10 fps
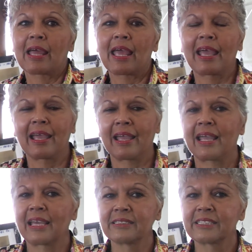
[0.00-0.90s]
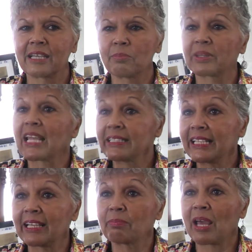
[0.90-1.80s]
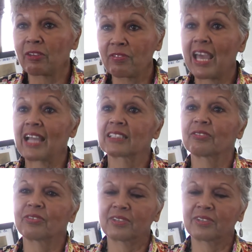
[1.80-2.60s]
And but they did. Matter of fact, if